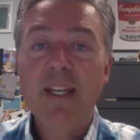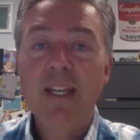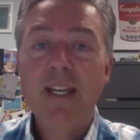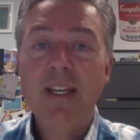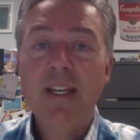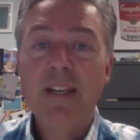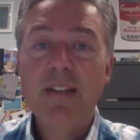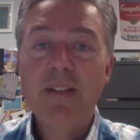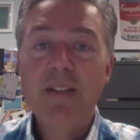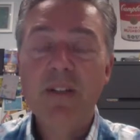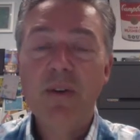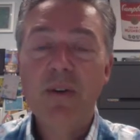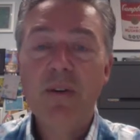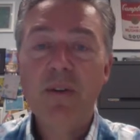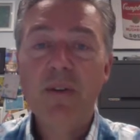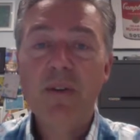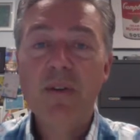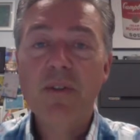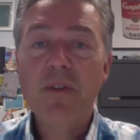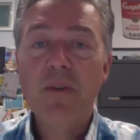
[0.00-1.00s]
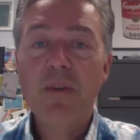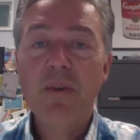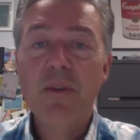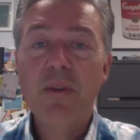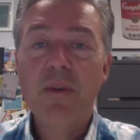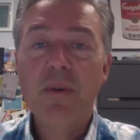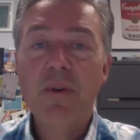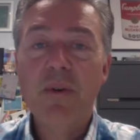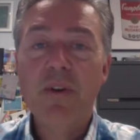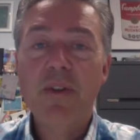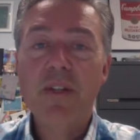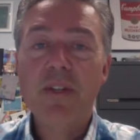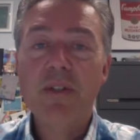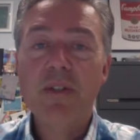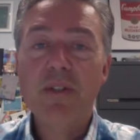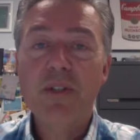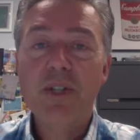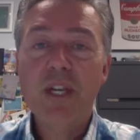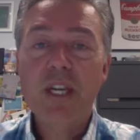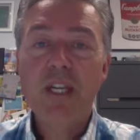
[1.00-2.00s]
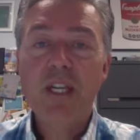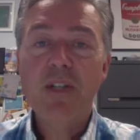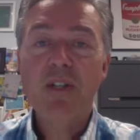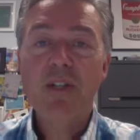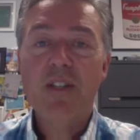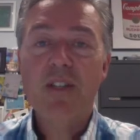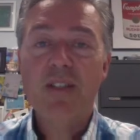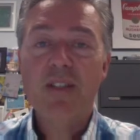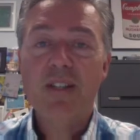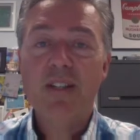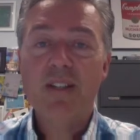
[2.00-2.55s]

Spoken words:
And as the Earth is going through all these changes,